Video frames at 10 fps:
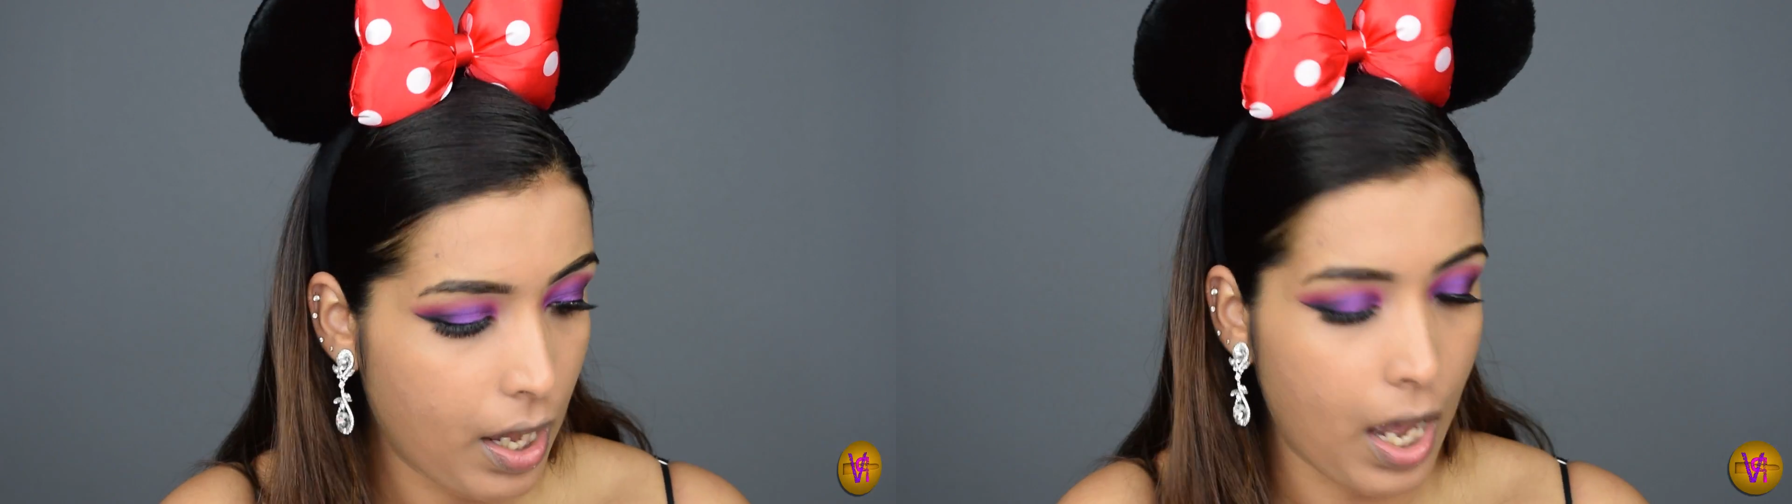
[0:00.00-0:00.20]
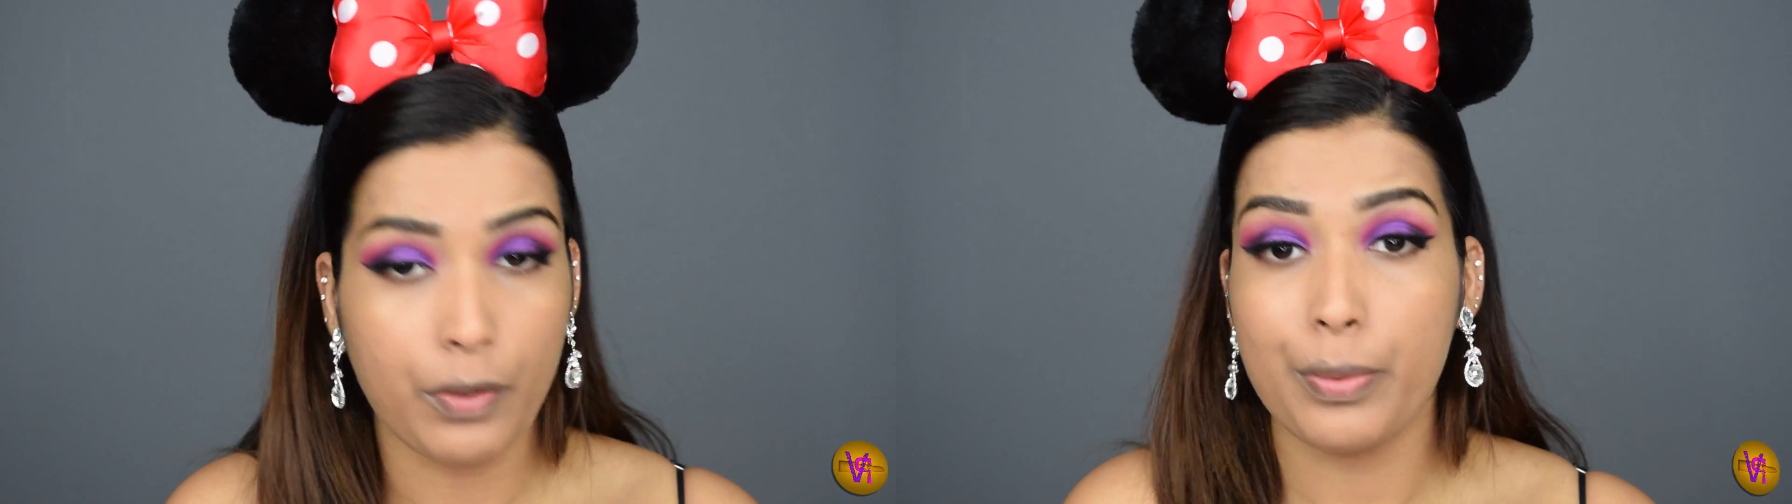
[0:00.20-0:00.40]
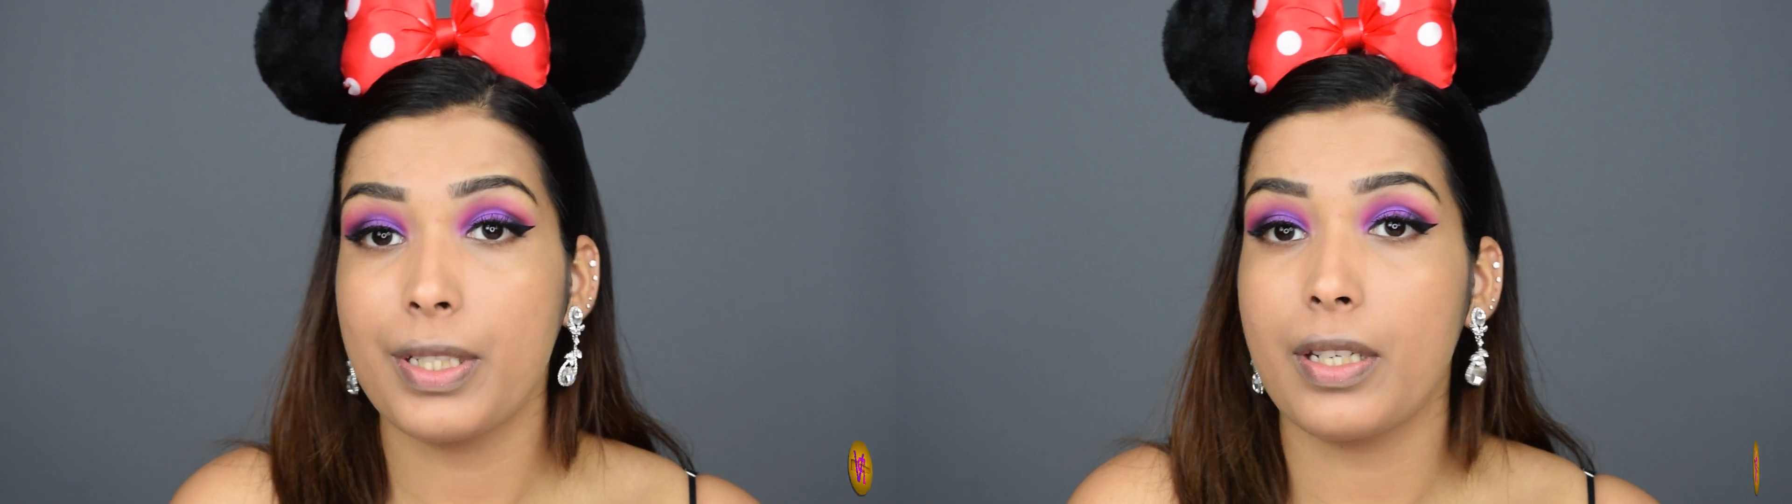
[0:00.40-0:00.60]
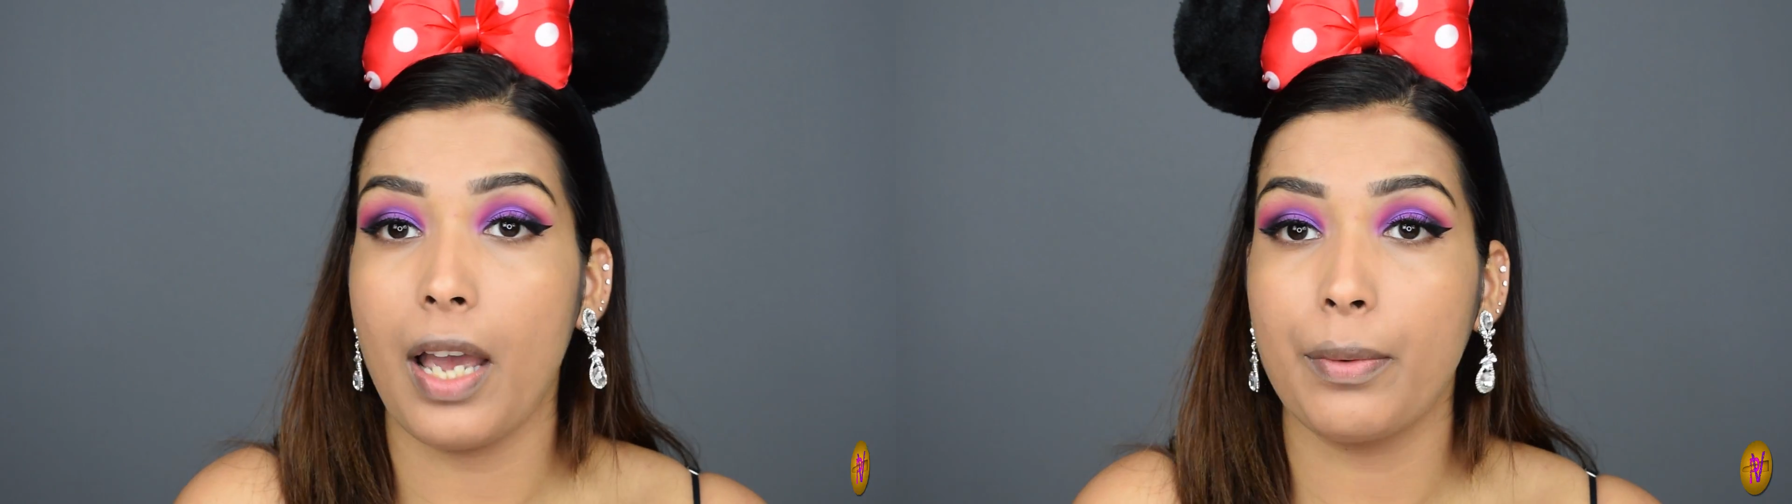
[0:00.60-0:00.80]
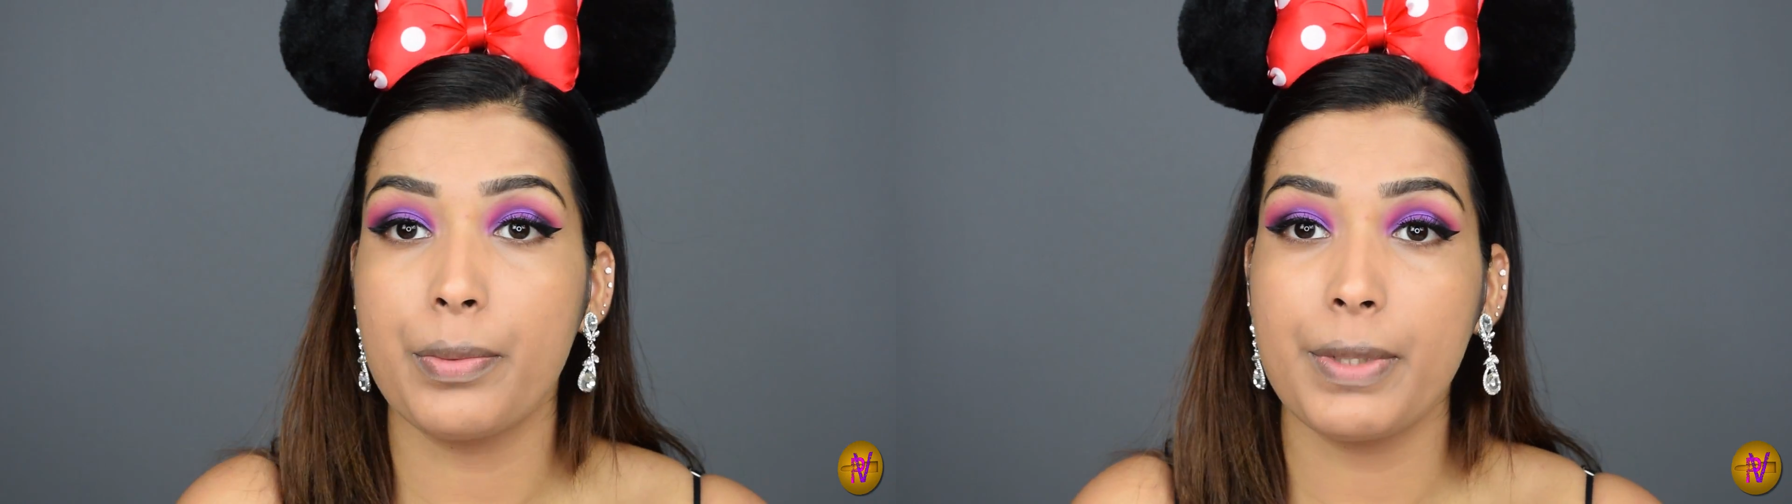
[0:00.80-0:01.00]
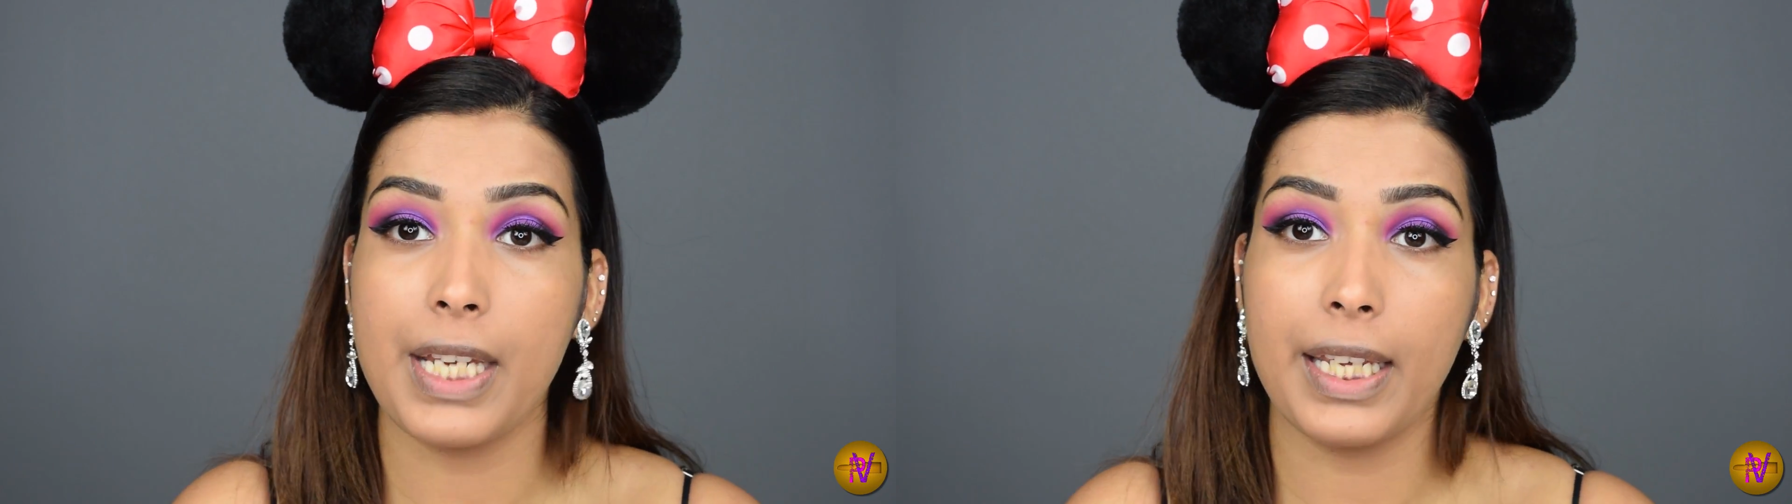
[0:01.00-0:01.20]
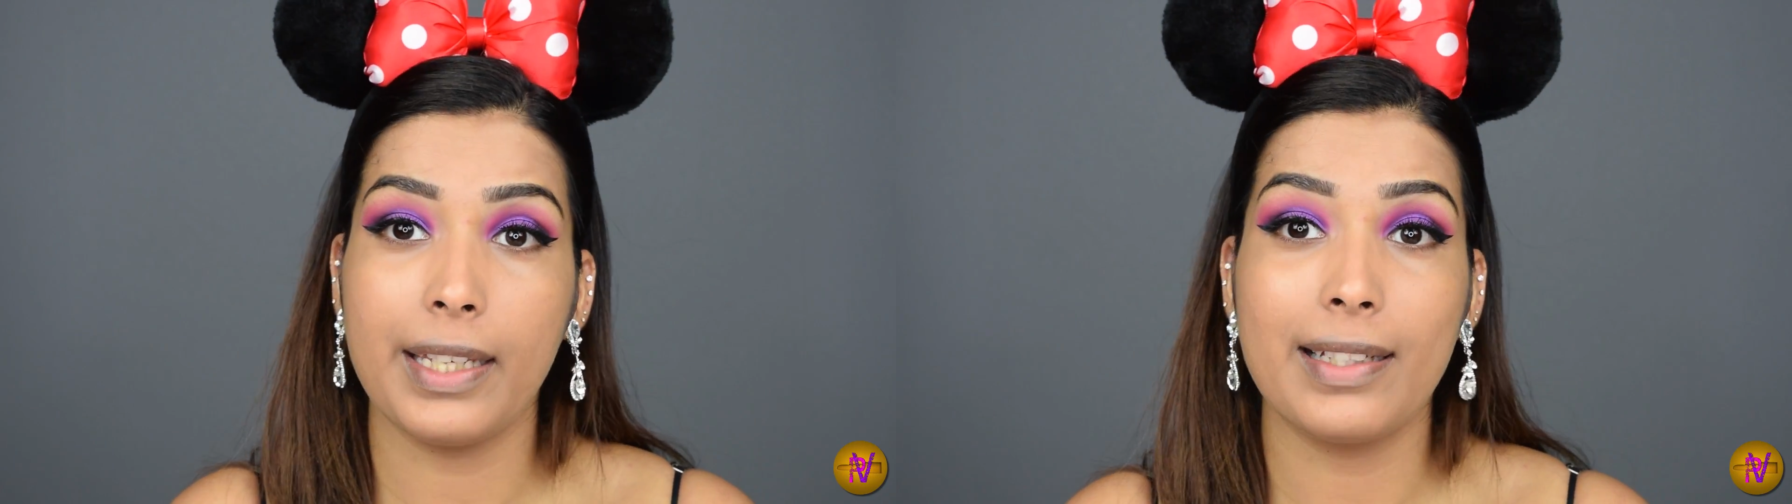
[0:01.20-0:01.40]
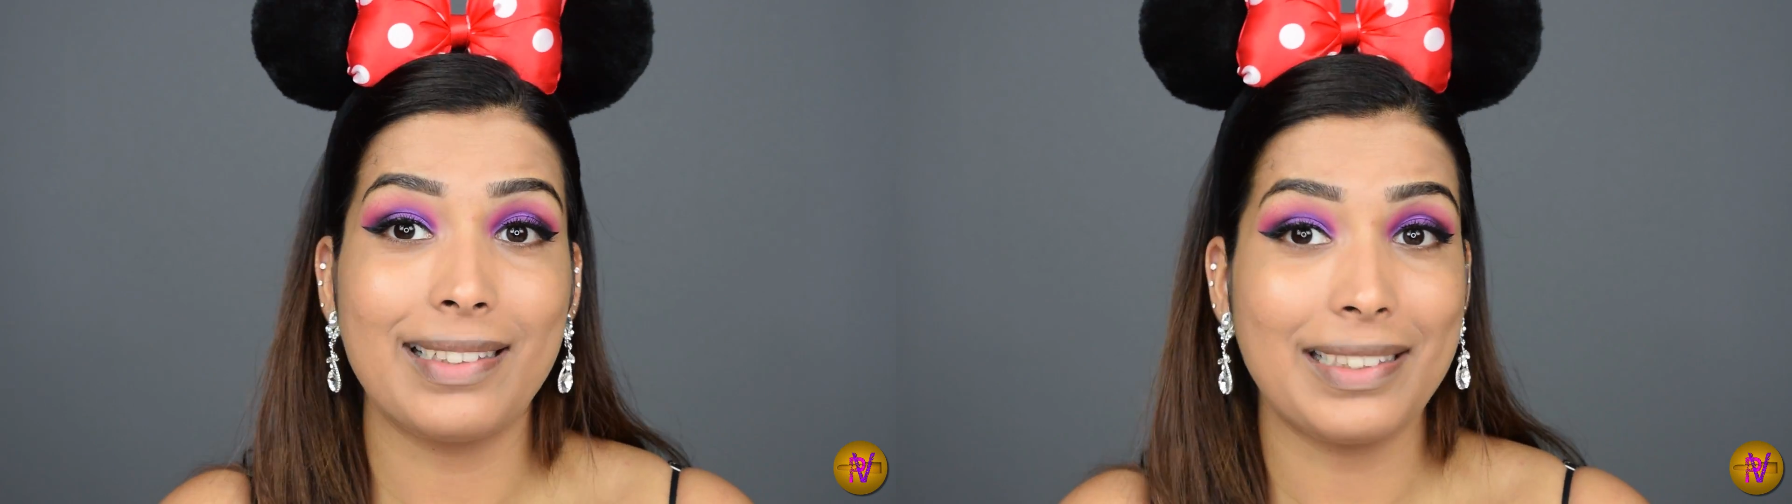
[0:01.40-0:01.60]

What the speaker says: I would be taking a